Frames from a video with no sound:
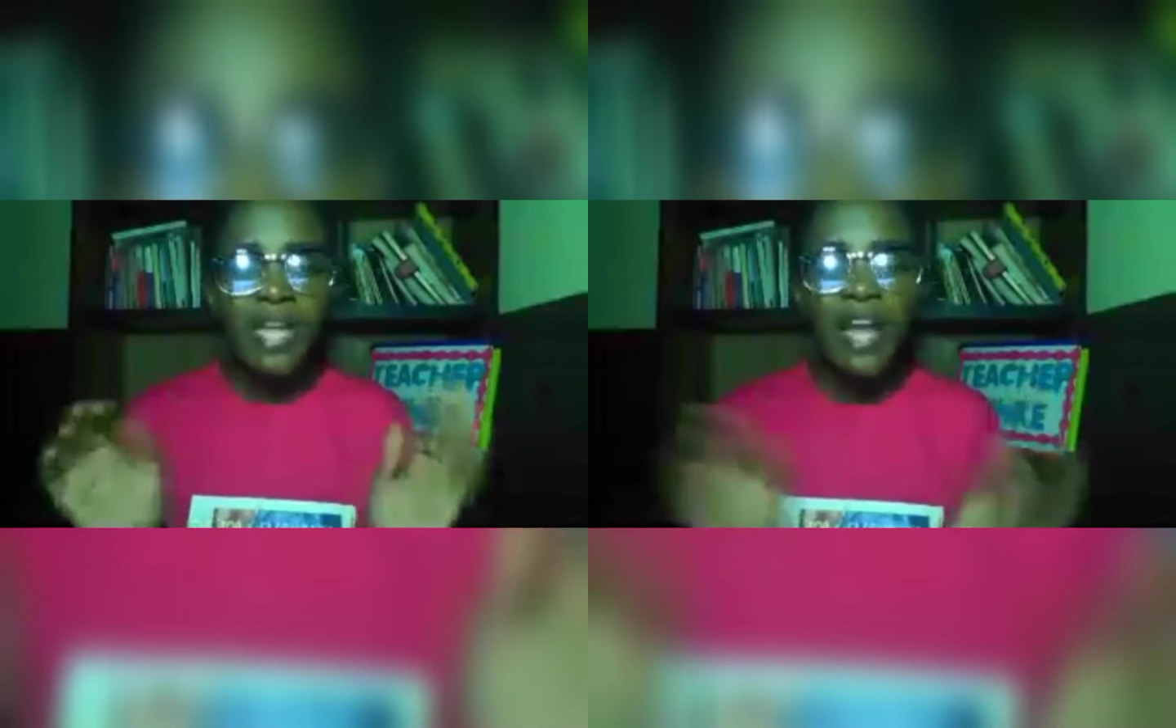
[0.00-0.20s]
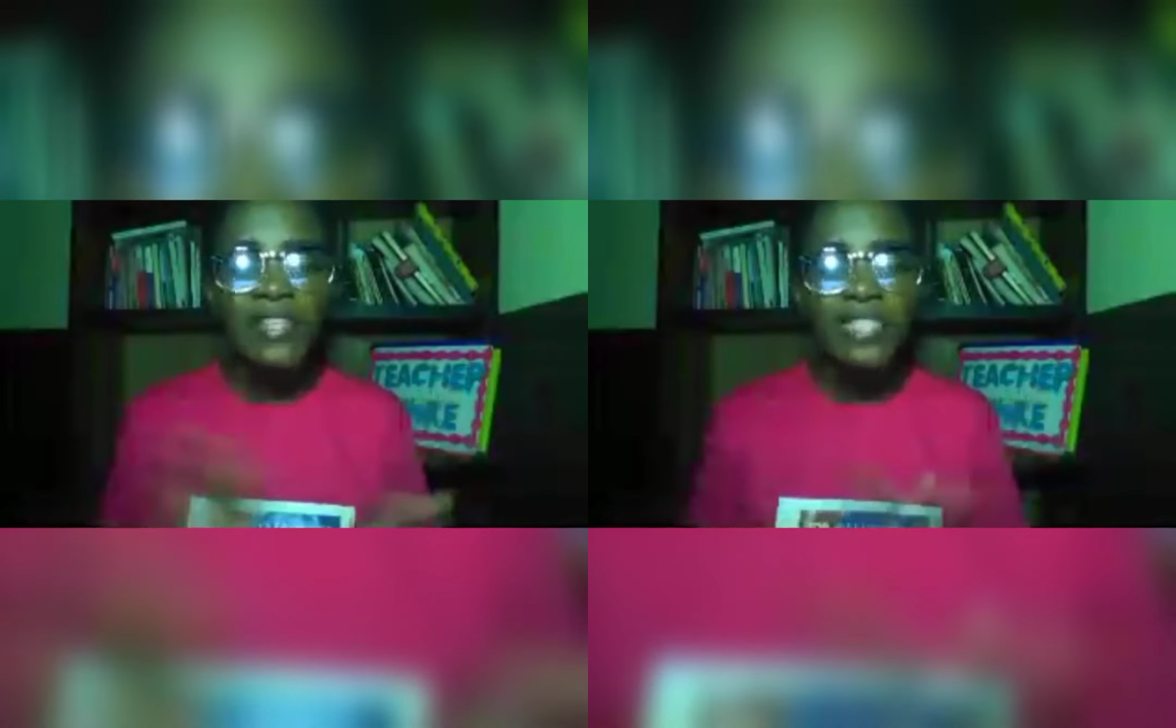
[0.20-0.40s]

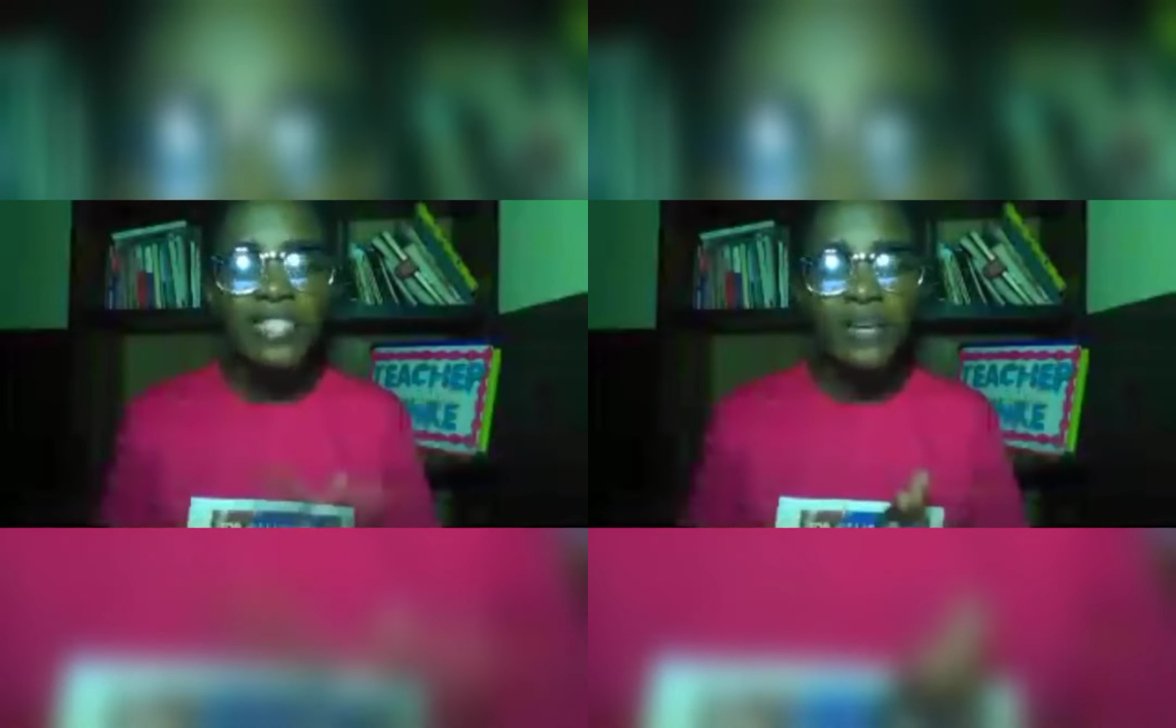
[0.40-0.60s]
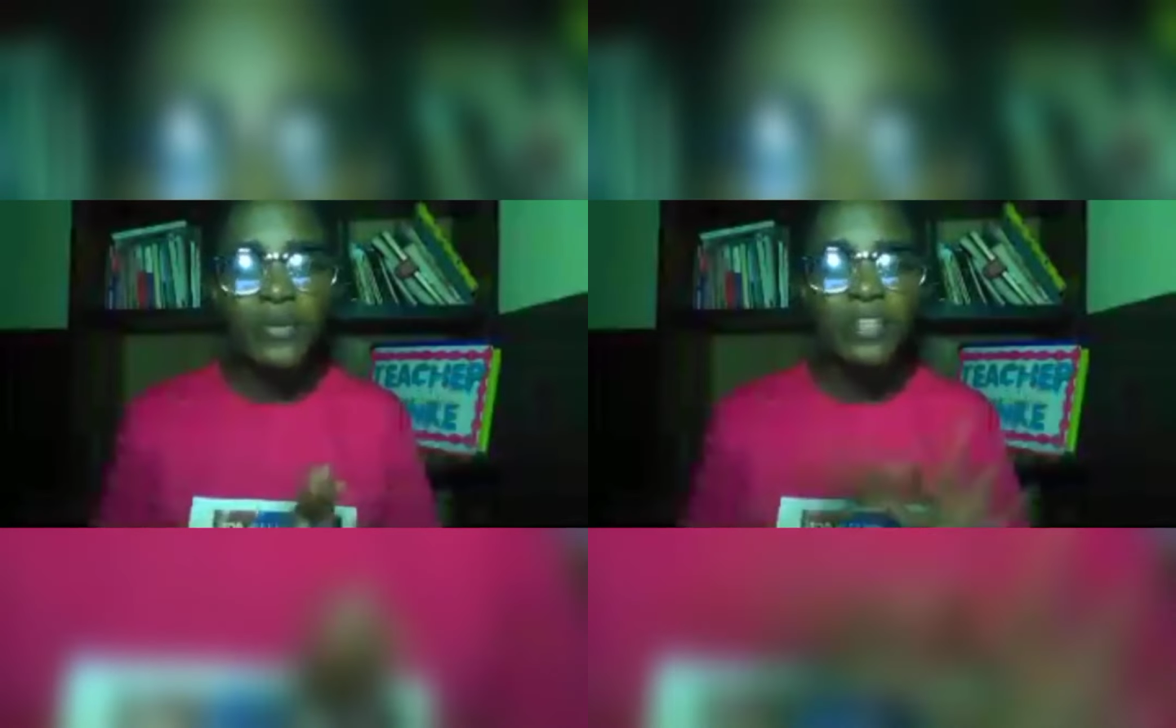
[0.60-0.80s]
and
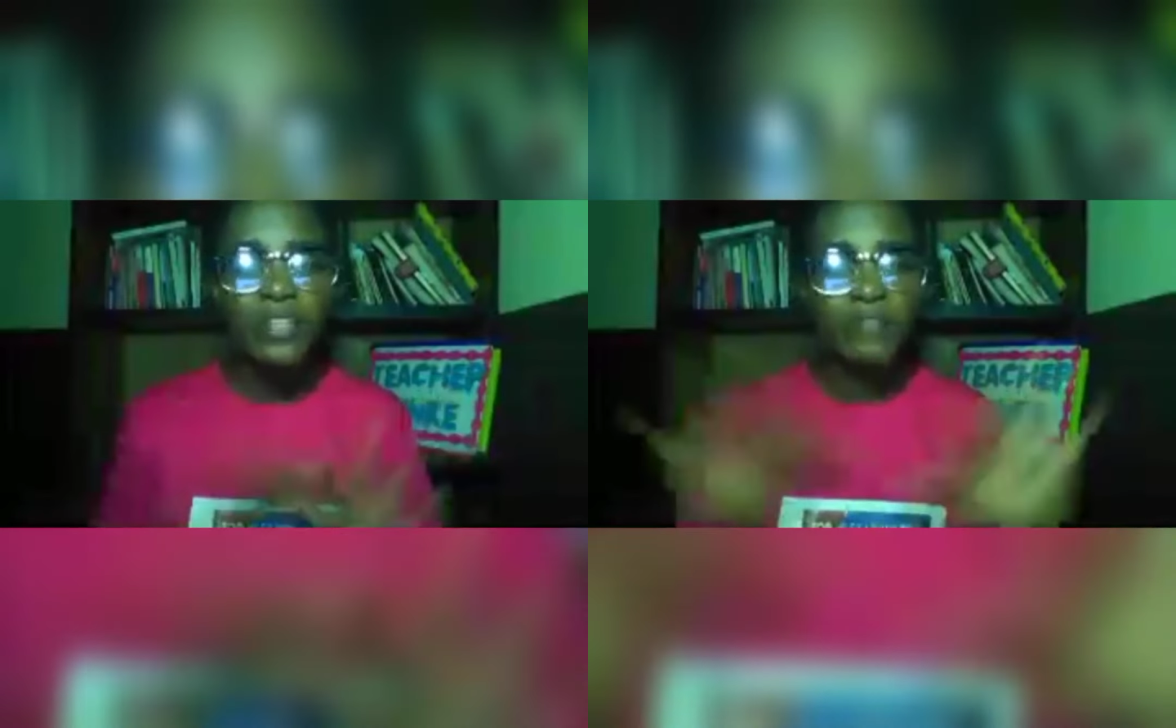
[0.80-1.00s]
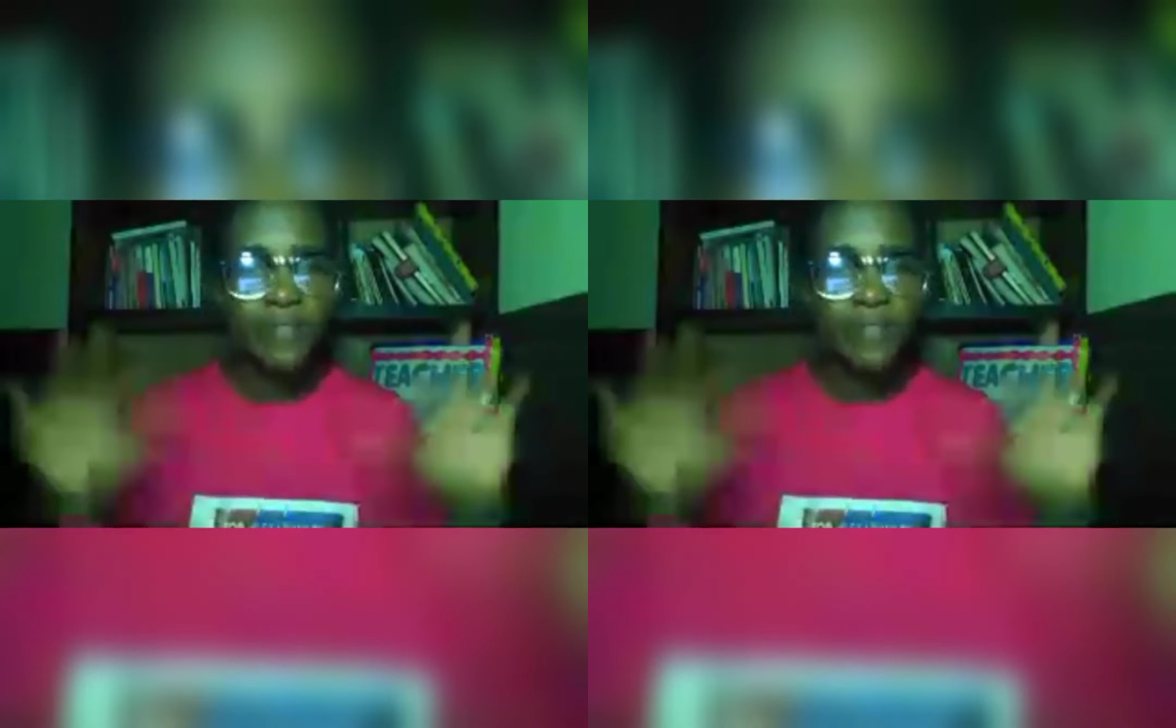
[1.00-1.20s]

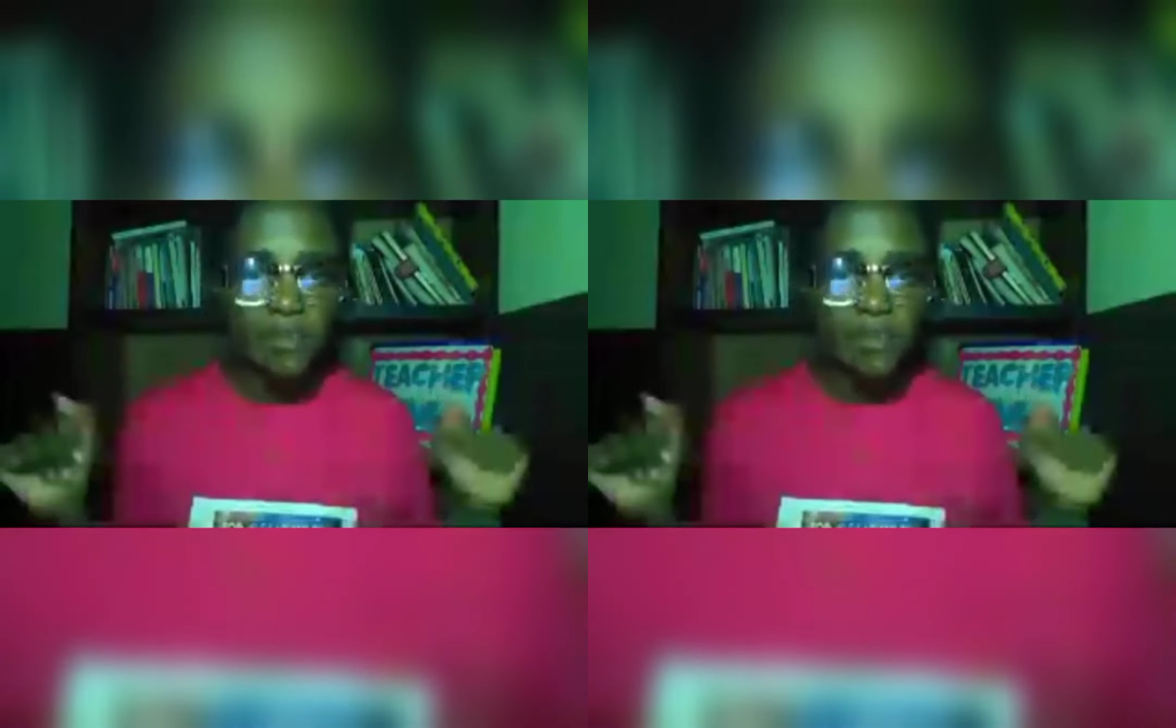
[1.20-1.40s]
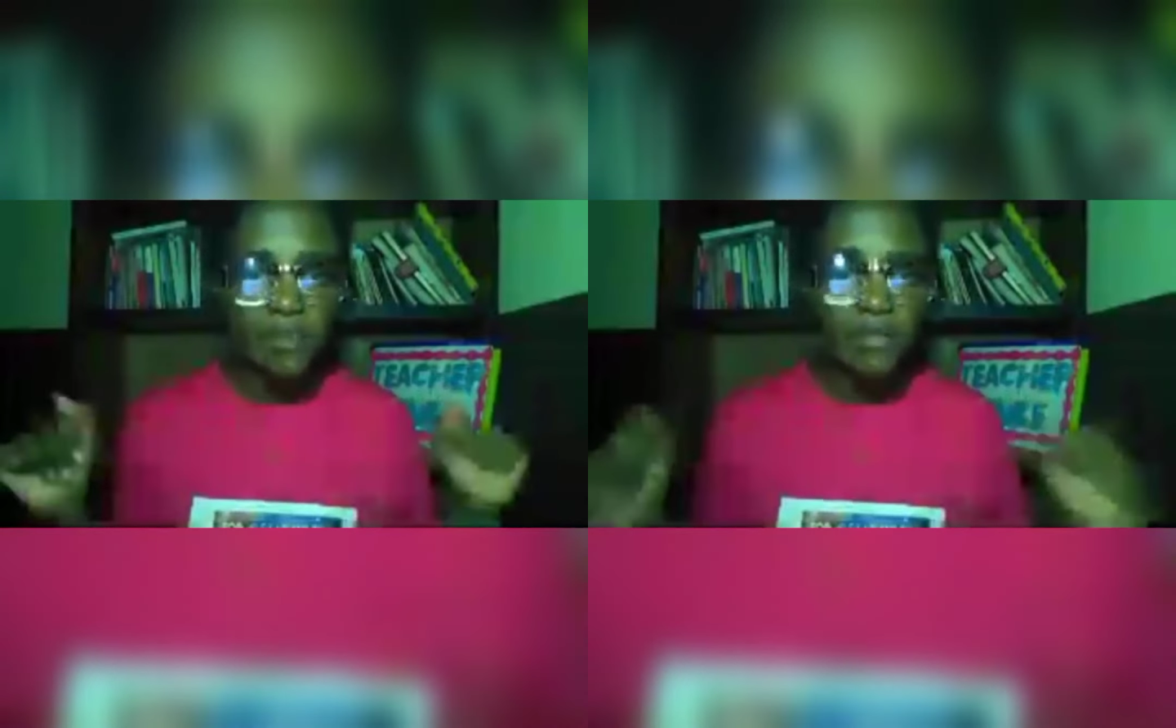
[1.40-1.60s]
interpret
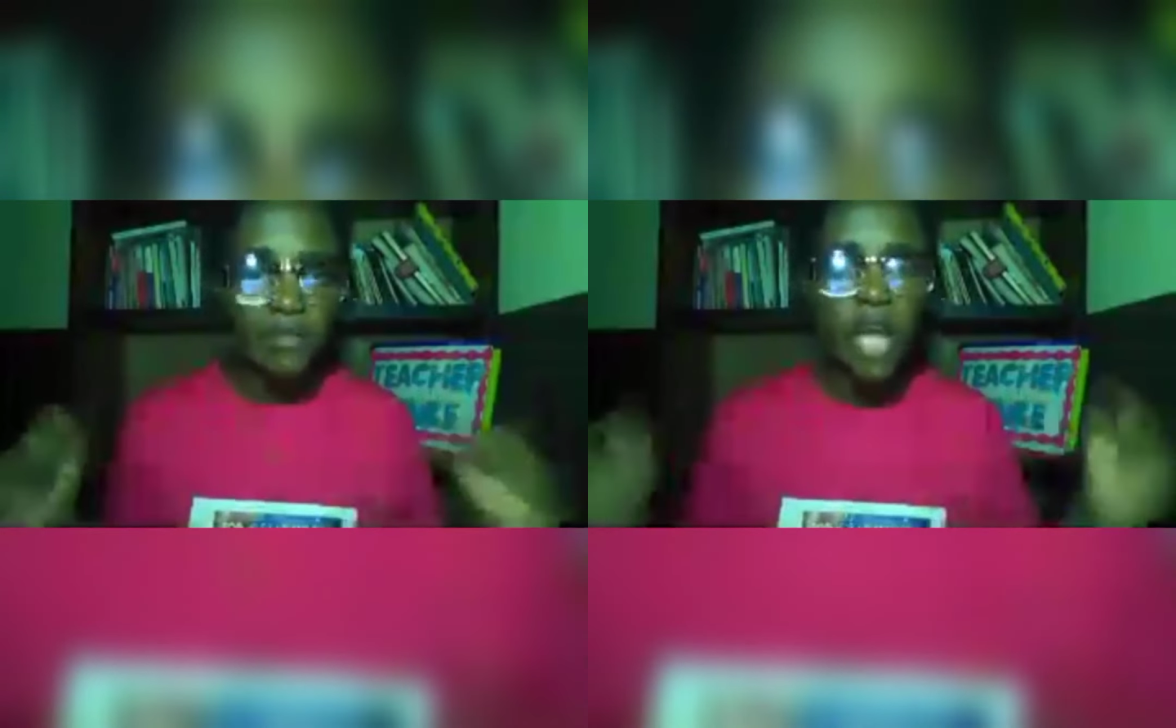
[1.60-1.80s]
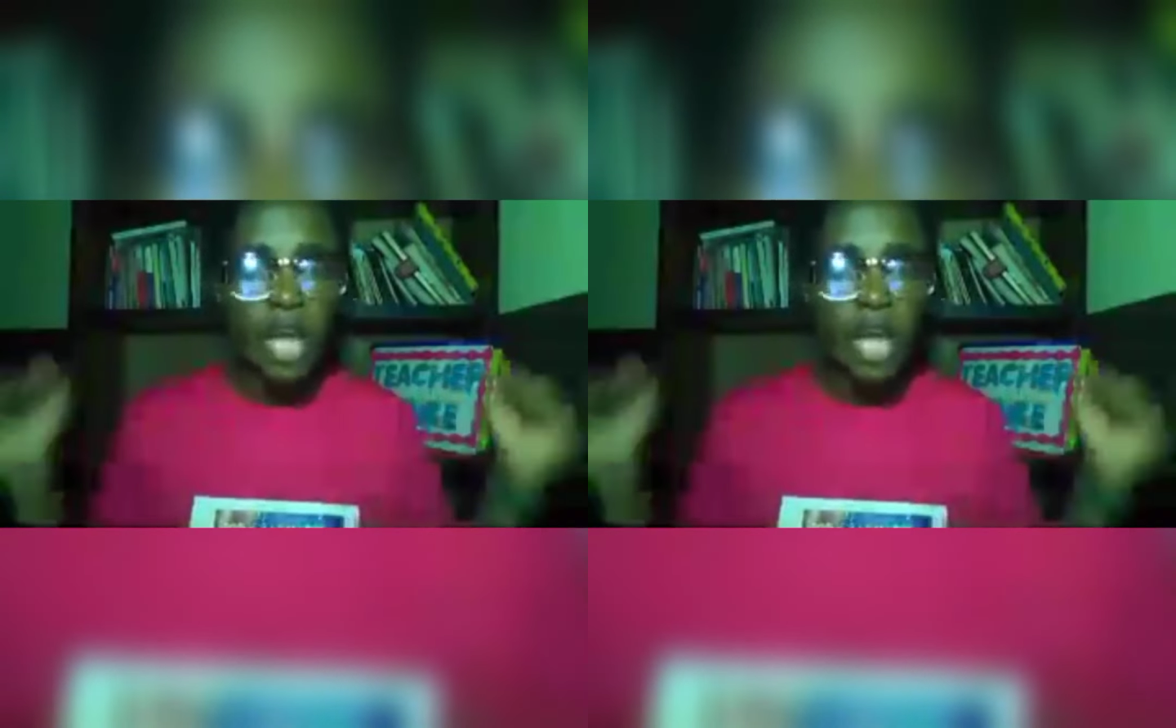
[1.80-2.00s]
verbal